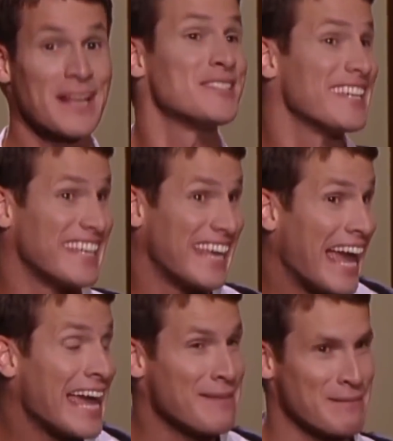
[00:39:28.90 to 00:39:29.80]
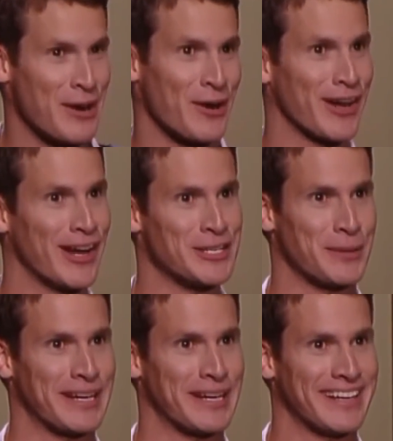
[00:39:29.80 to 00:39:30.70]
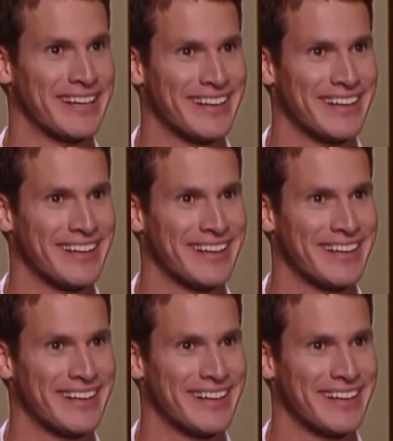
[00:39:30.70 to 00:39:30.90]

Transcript: That's a game in our country